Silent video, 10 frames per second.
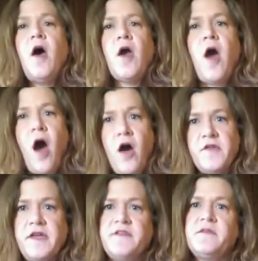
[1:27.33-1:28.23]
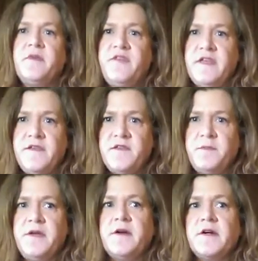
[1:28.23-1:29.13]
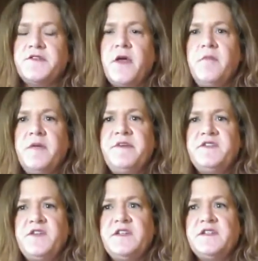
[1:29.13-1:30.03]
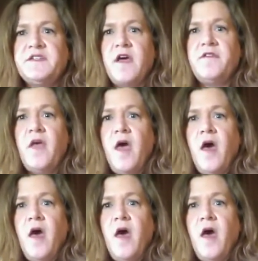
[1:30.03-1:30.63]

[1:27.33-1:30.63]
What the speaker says: colleagues, some of his peers, maybe to discuss